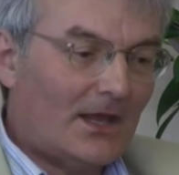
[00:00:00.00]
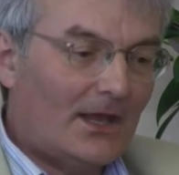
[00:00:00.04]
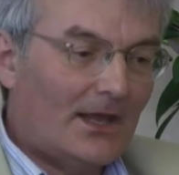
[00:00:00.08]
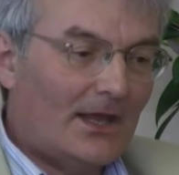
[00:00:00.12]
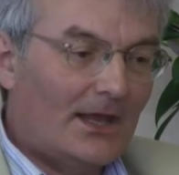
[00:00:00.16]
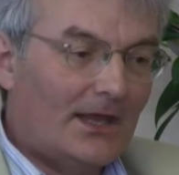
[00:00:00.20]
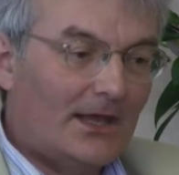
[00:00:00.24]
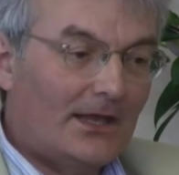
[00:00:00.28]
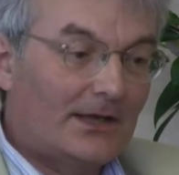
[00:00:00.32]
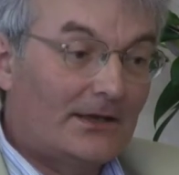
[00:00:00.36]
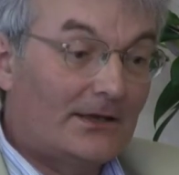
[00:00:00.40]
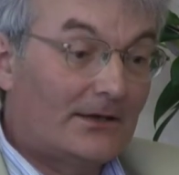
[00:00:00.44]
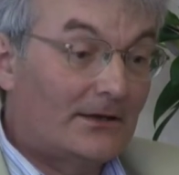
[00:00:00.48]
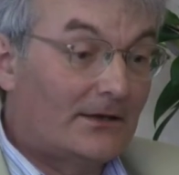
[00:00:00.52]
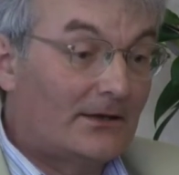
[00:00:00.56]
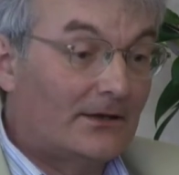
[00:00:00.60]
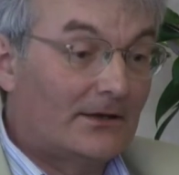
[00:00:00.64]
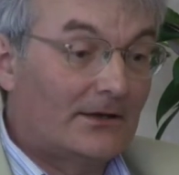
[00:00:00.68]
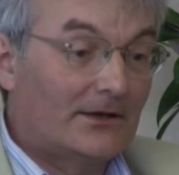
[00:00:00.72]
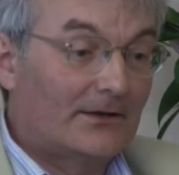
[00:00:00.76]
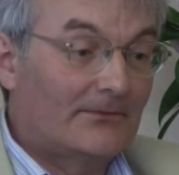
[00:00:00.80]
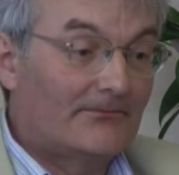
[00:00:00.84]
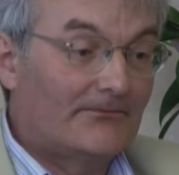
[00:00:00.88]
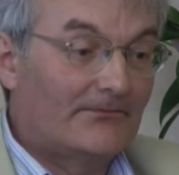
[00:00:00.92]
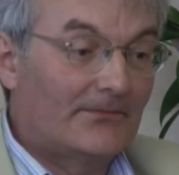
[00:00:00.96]
And
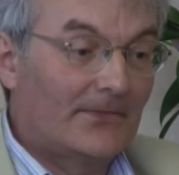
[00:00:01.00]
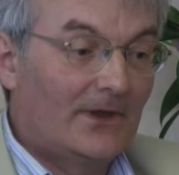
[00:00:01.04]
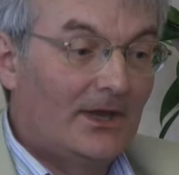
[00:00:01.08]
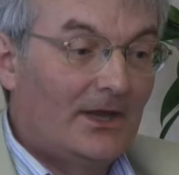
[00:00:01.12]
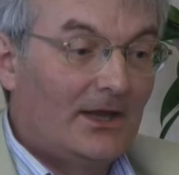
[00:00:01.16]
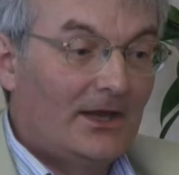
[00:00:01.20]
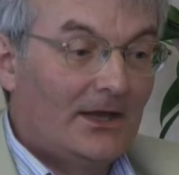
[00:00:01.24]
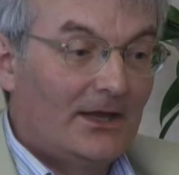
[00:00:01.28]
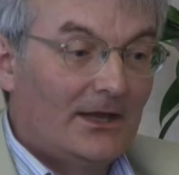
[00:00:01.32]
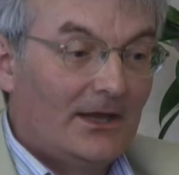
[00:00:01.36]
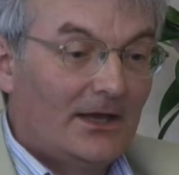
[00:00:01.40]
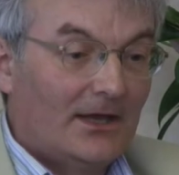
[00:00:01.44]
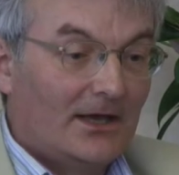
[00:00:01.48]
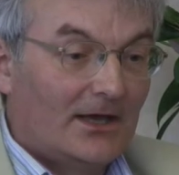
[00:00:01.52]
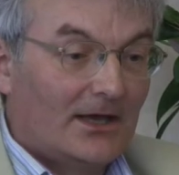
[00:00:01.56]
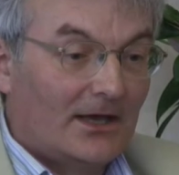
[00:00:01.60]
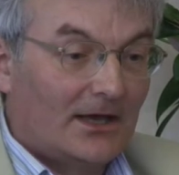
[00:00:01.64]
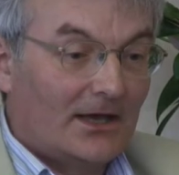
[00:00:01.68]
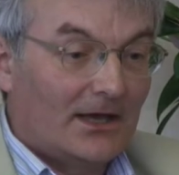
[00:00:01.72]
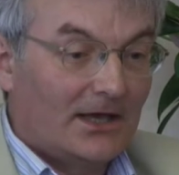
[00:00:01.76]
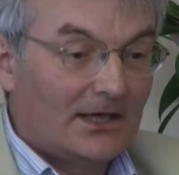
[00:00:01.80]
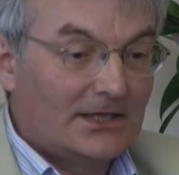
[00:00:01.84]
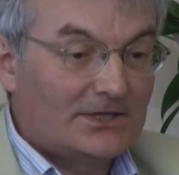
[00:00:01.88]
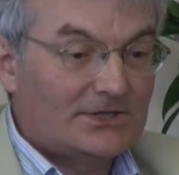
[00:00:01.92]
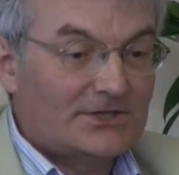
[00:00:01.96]

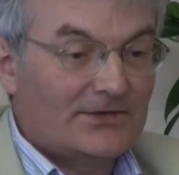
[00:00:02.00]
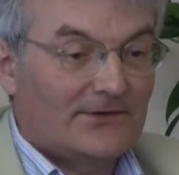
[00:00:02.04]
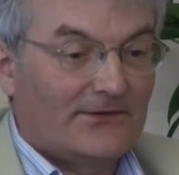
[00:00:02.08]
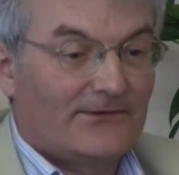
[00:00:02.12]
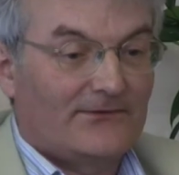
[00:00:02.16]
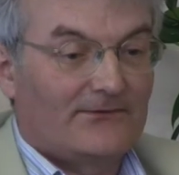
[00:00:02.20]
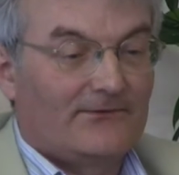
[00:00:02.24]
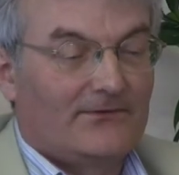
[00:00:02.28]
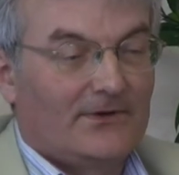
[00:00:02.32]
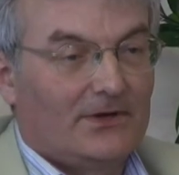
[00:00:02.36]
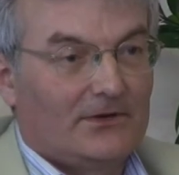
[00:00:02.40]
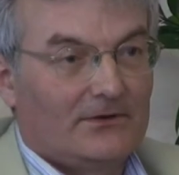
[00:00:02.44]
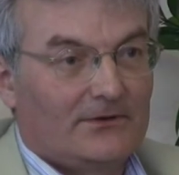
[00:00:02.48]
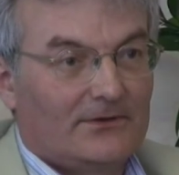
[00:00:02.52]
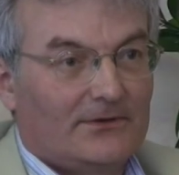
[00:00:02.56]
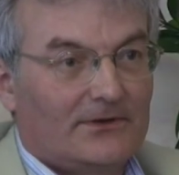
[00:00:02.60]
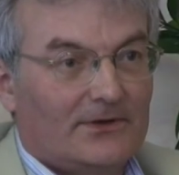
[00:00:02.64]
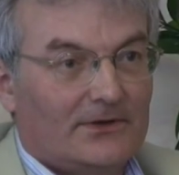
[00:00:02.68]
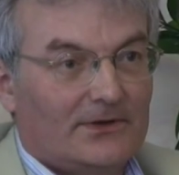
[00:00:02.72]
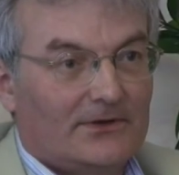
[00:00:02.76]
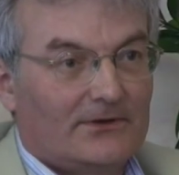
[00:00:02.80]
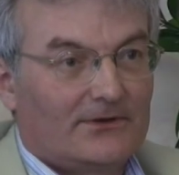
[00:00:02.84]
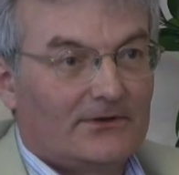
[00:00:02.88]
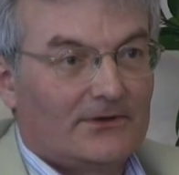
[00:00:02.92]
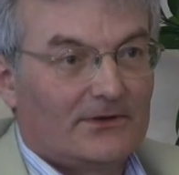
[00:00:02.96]
I just felt
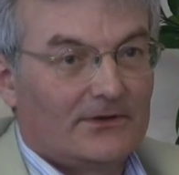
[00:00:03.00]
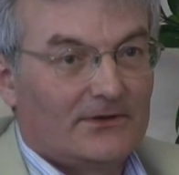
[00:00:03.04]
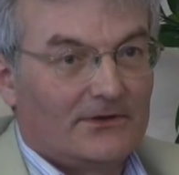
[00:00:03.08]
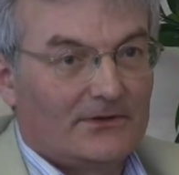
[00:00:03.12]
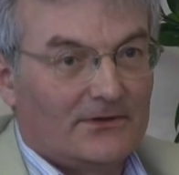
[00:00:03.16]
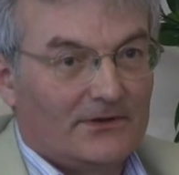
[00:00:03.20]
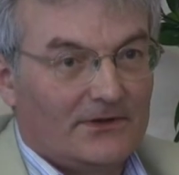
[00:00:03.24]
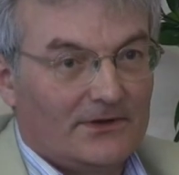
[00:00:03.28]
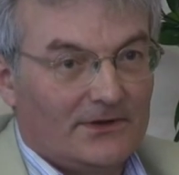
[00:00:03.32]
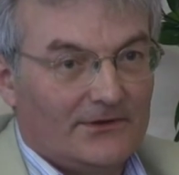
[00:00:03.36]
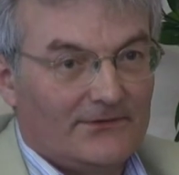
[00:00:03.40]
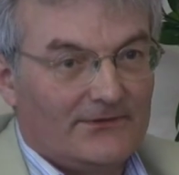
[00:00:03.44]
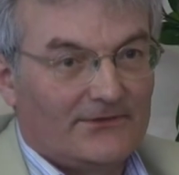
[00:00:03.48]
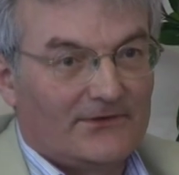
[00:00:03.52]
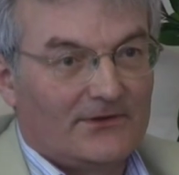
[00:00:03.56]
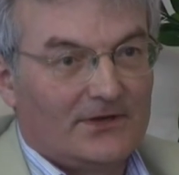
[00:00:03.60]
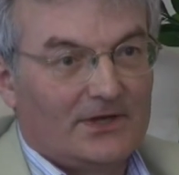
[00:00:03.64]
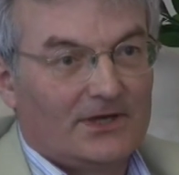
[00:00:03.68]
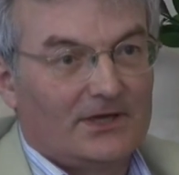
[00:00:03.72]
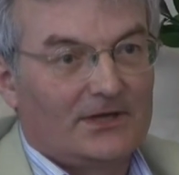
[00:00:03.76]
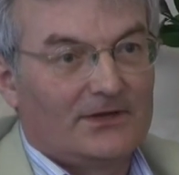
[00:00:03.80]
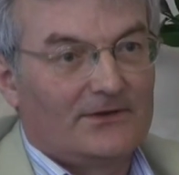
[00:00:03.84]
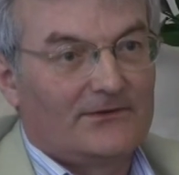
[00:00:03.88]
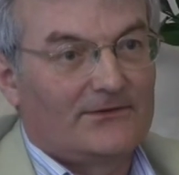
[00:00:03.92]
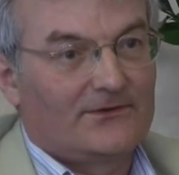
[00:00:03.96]
that this
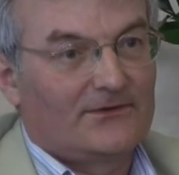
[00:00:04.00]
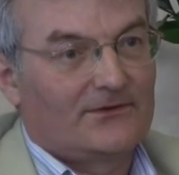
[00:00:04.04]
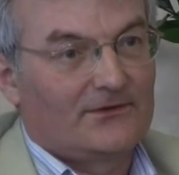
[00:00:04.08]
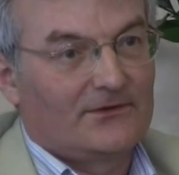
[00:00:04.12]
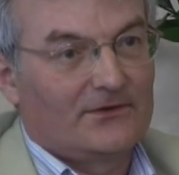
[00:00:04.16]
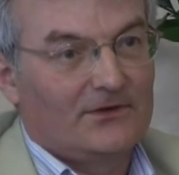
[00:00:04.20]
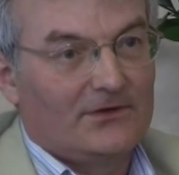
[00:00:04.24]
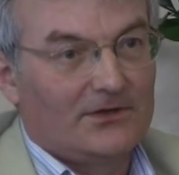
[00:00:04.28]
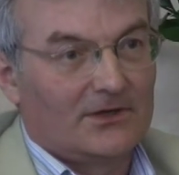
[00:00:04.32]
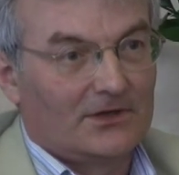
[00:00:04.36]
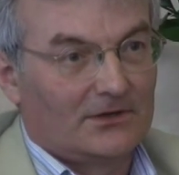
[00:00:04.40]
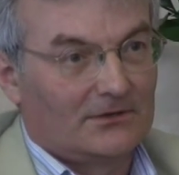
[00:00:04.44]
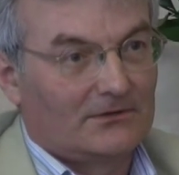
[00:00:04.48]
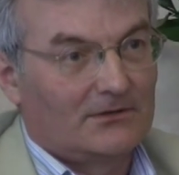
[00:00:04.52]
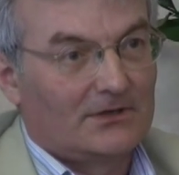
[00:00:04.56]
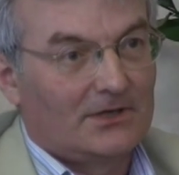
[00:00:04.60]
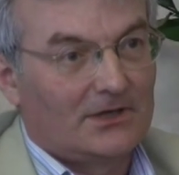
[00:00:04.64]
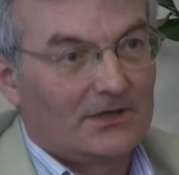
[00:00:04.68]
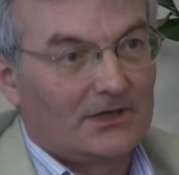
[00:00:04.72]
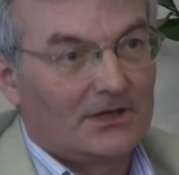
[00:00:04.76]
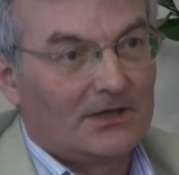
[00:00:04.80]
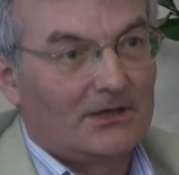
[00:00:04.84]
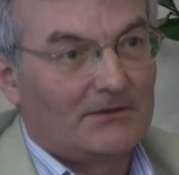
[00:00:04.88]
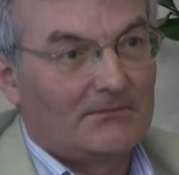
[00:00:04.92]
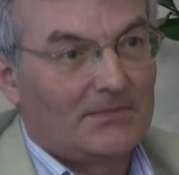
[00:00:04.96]
is,
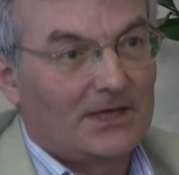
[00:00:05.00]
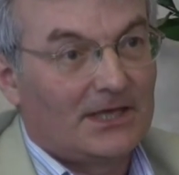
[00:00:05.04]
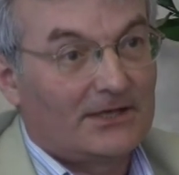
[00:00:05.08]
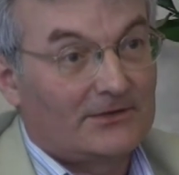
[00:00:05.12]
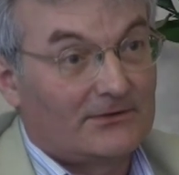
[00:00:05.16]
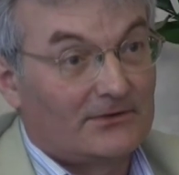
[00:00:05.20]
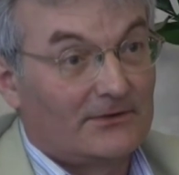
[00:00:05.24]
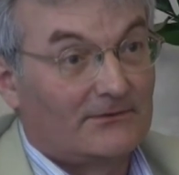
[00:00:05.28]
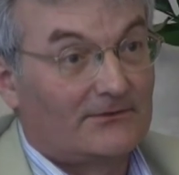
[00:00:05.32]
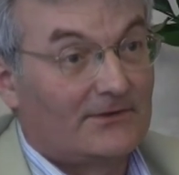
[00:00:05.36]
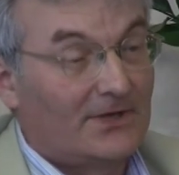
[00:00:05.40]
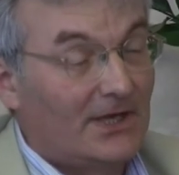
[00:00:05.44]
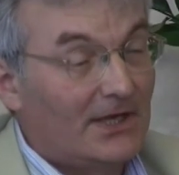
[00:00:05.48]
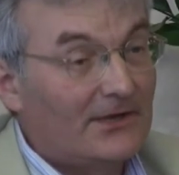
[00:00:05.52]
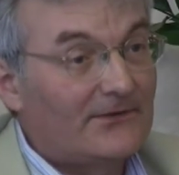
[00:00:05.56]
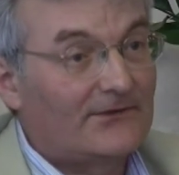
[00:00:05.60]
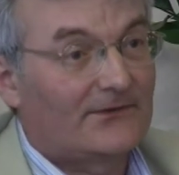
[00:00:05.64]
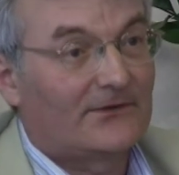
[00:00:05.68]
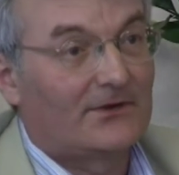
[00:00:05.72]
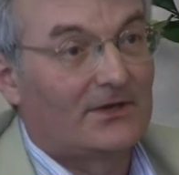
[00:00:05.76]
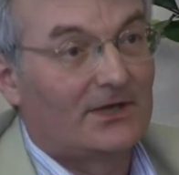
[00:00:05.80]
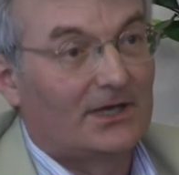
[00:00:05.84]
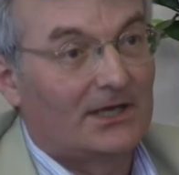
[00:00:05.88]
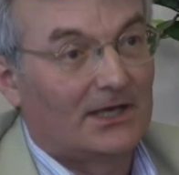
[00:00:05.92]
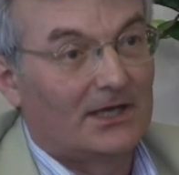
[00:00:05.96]
a matter of
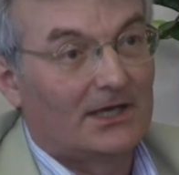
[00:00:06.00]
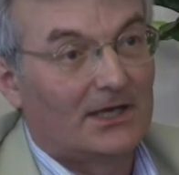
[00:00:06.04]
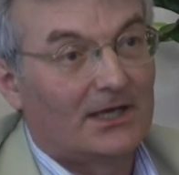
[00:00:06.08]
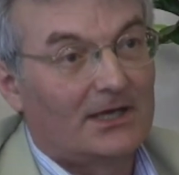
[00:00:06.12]
destiny.